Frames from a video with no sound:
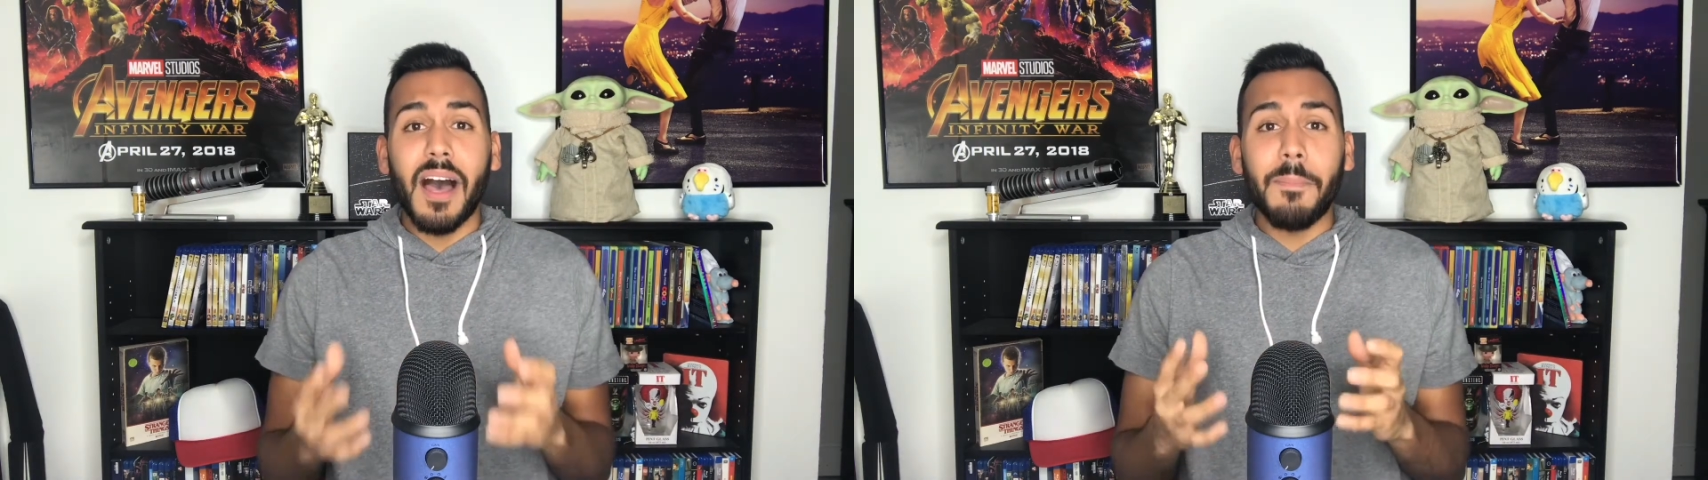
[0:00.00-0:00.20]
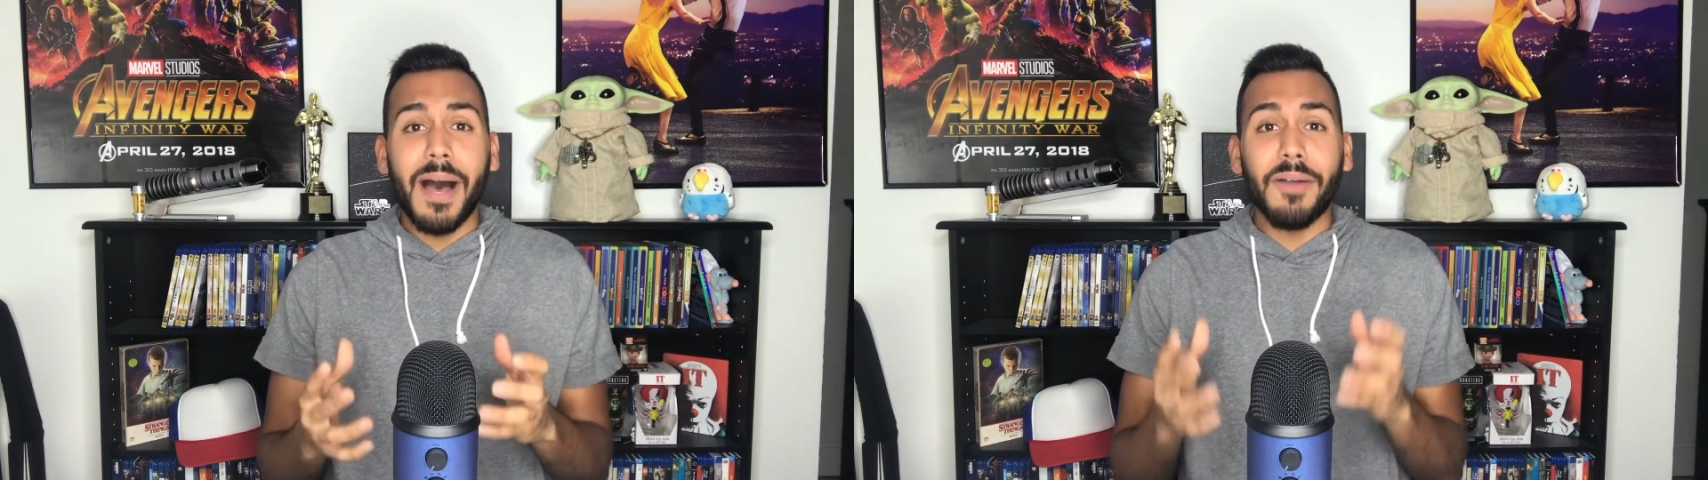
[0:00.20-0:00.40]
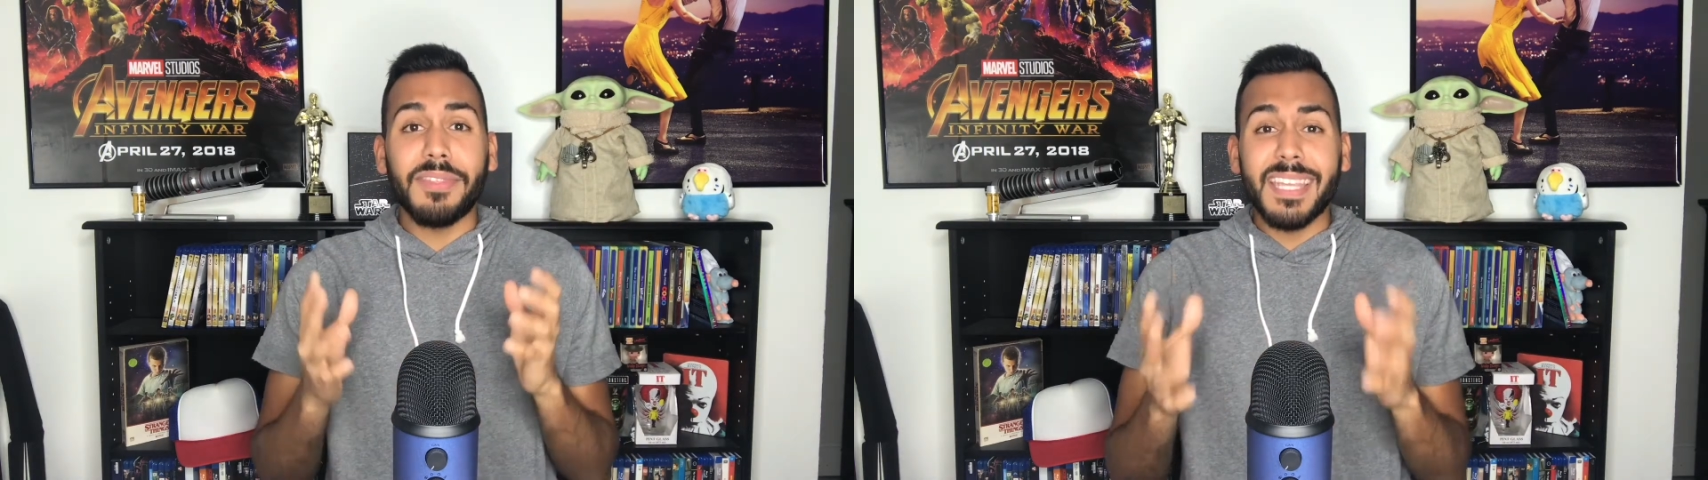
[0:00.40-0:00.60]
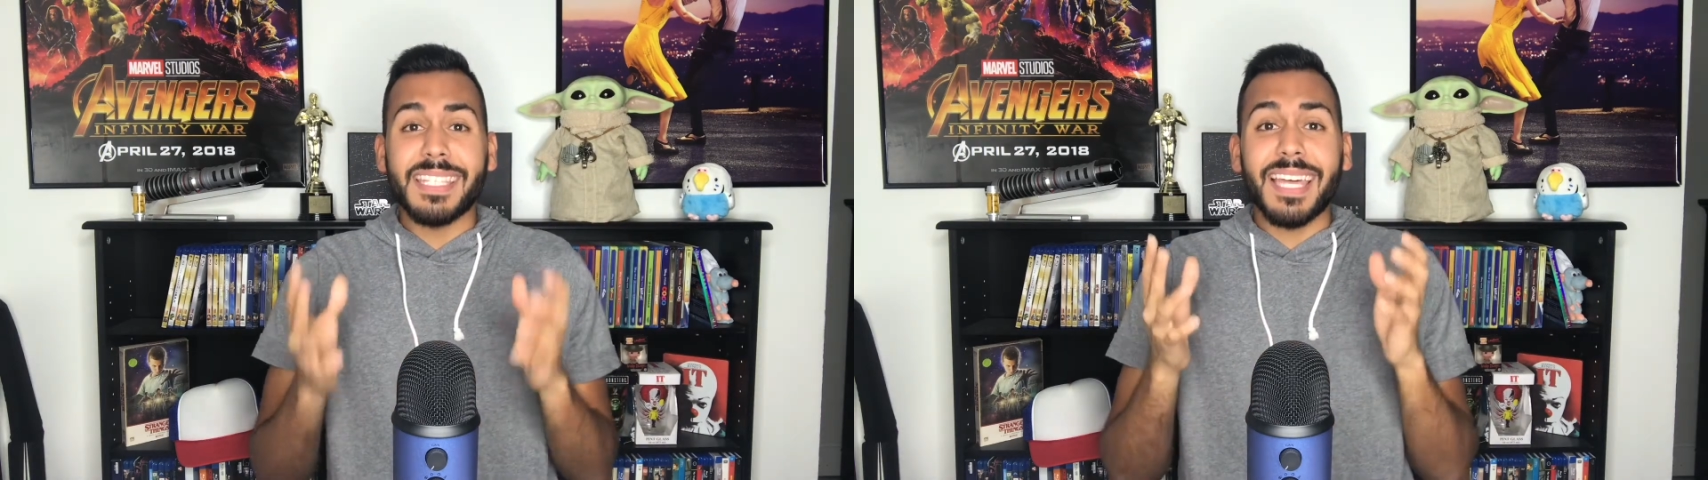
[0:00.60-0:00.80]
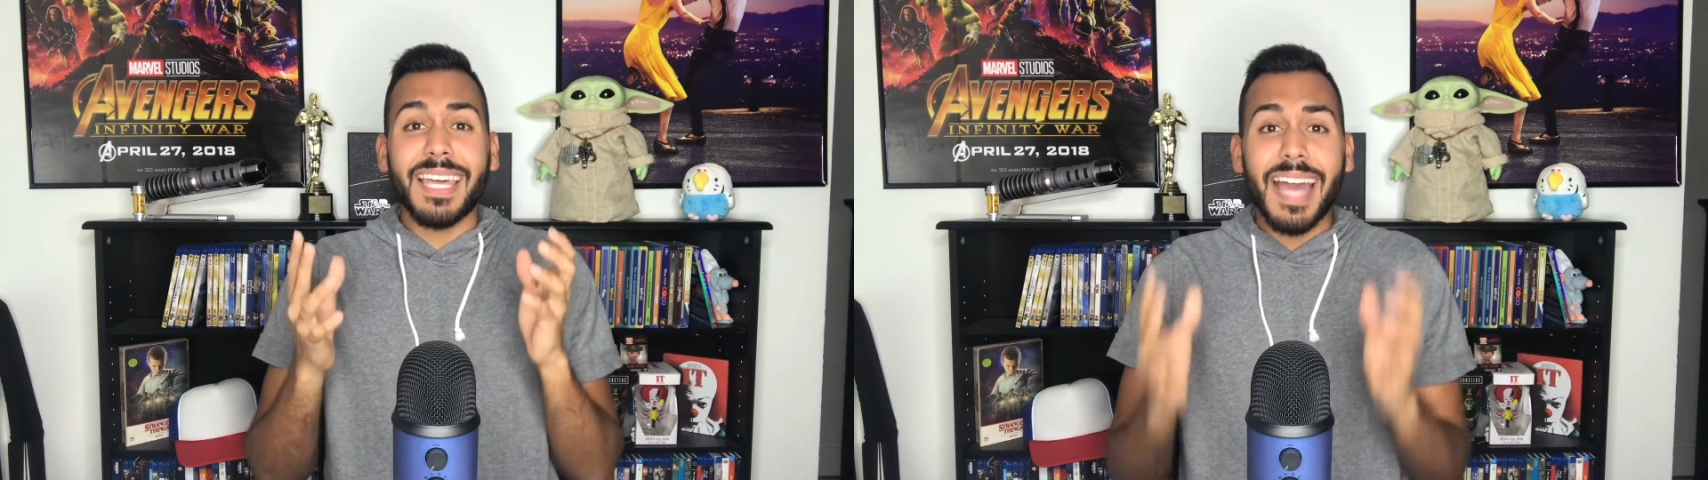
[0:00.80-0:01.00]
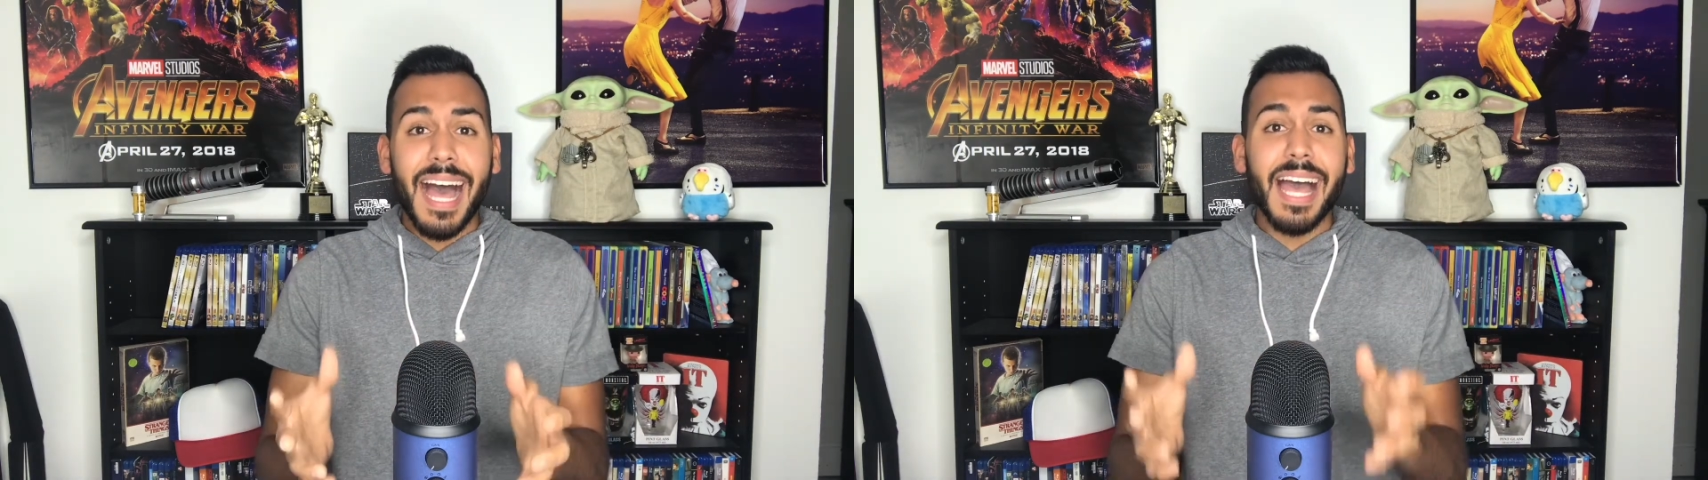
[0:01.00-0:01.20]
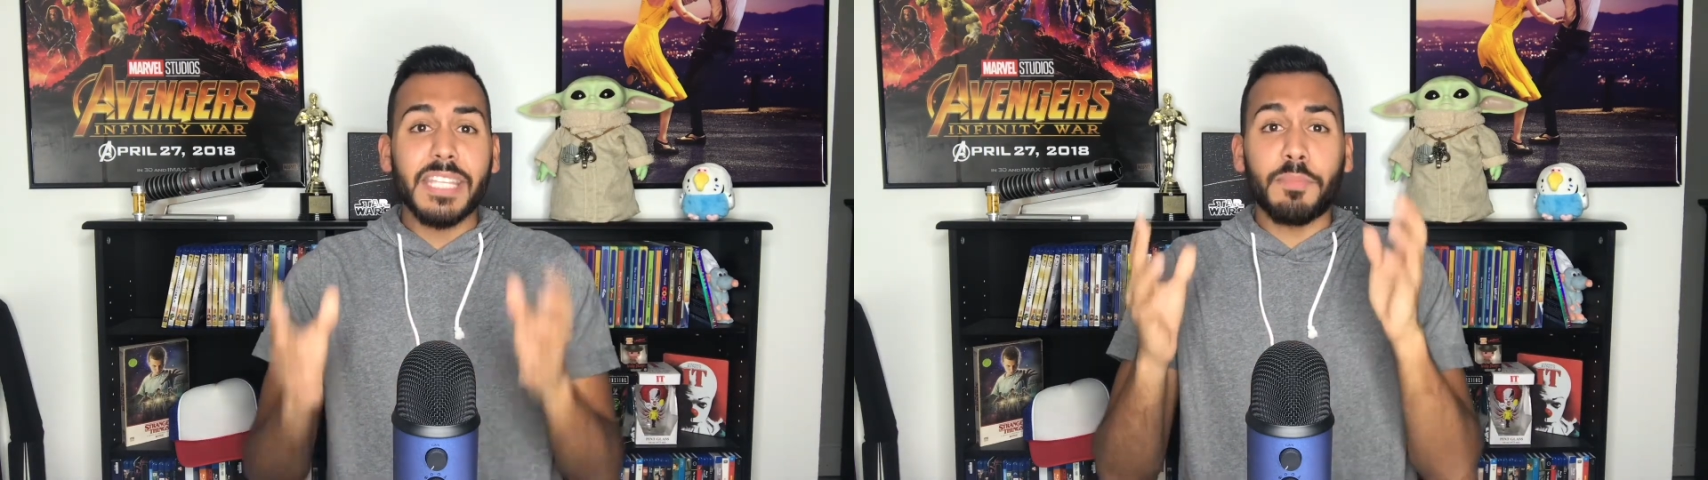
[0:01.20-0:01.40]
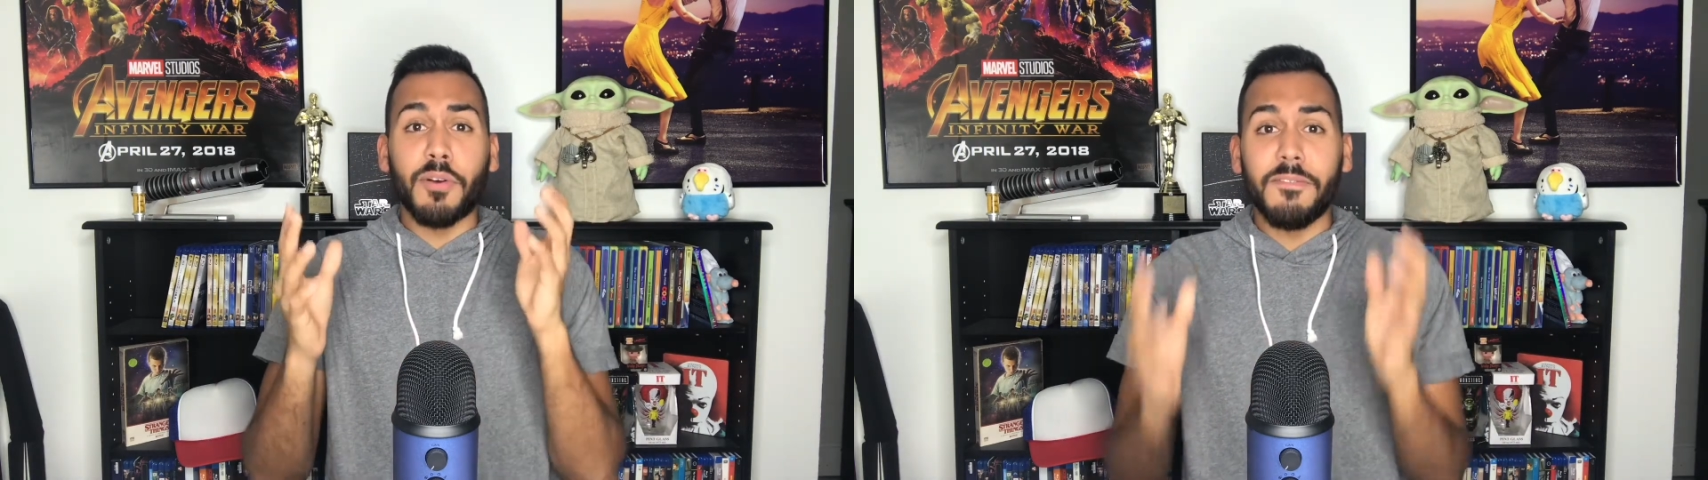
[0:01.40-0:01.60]
about this
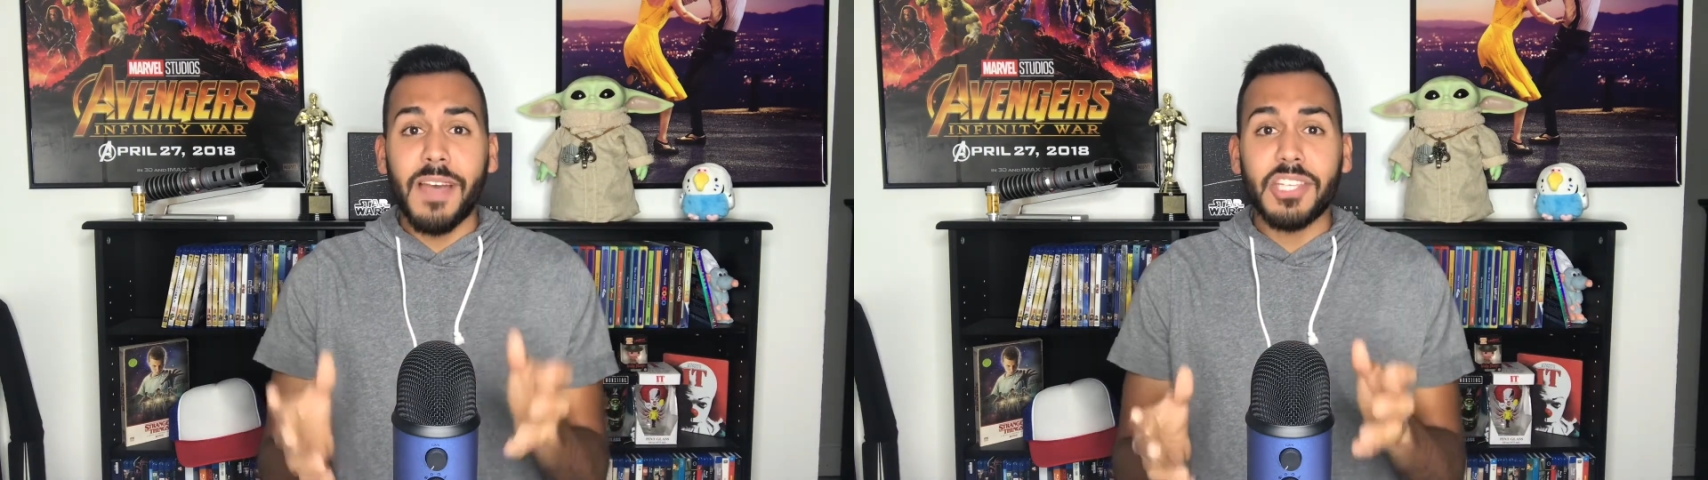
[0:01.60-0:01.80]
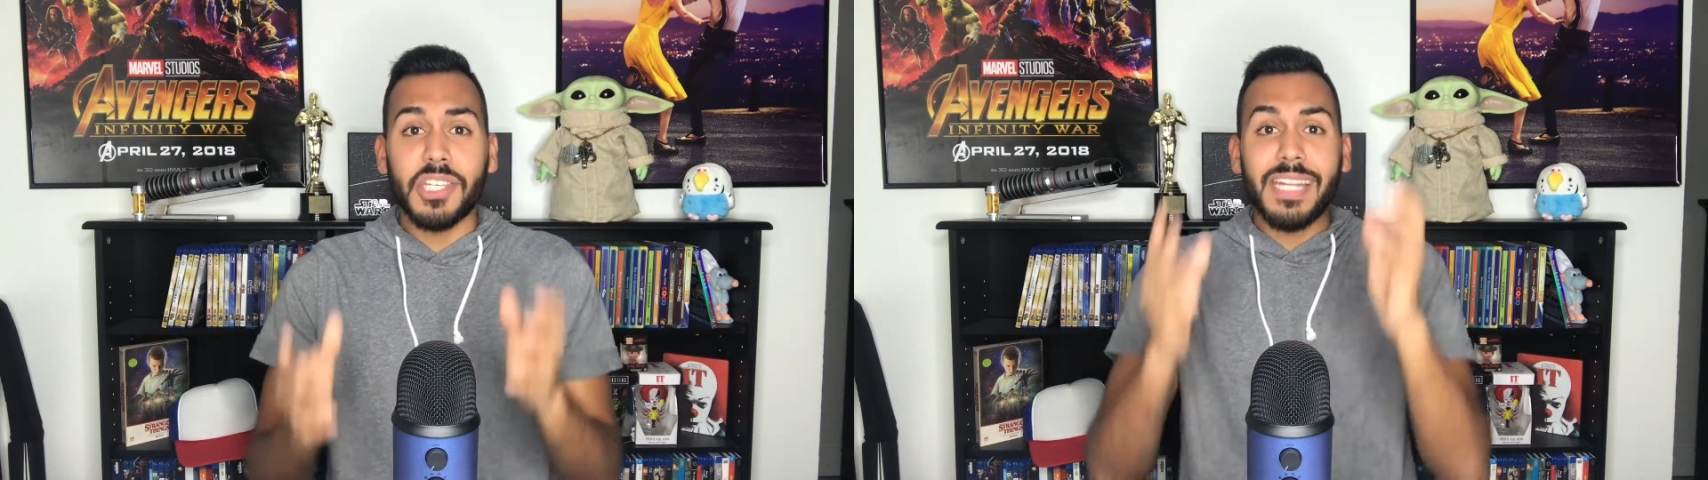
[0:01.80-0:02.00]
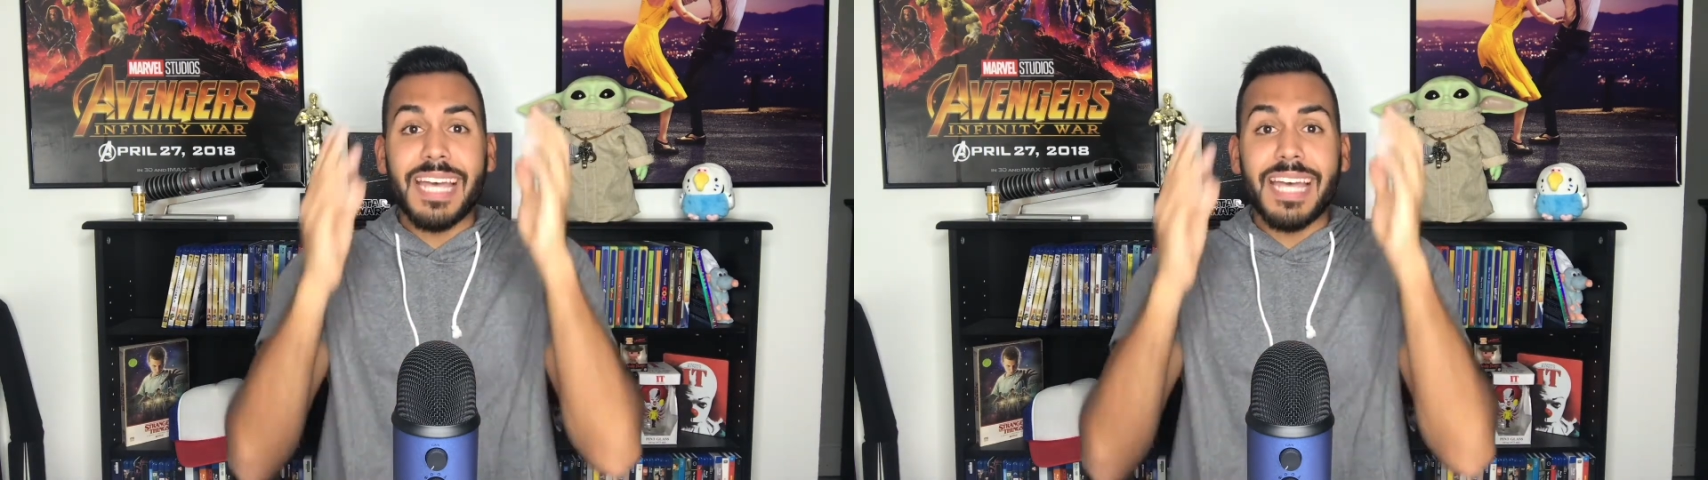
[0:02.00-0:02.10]
guy's profession